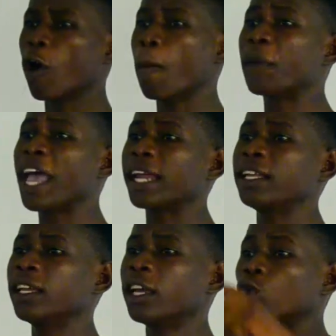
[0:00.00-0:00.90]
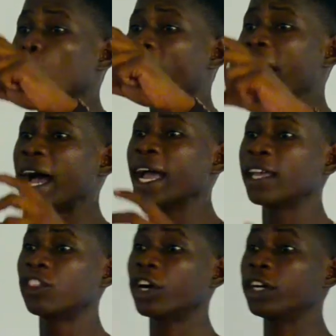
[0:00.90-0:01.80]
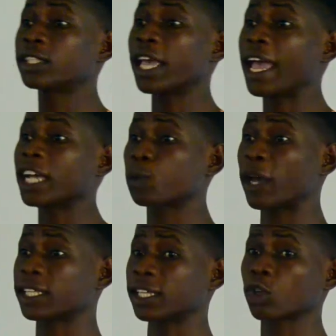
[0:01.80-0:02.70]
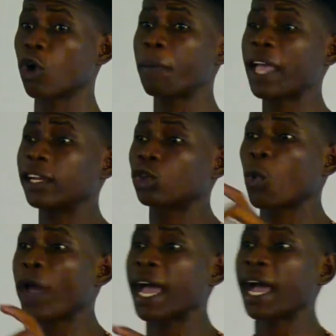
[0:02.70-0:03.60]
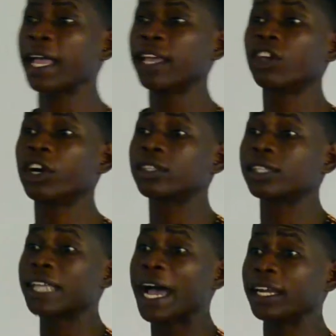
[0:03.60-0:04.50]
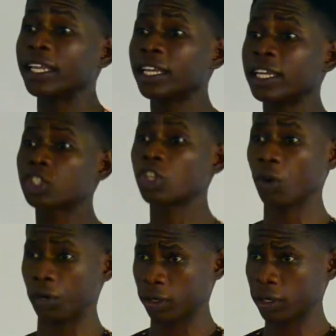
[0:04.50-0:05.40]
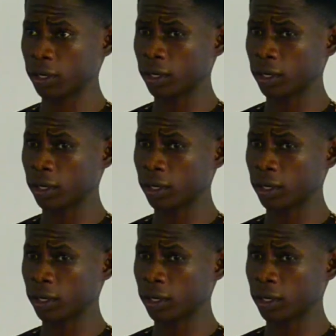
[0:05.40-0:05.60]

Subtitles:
compared to where there is air spaces, compared to where there is sandy stone.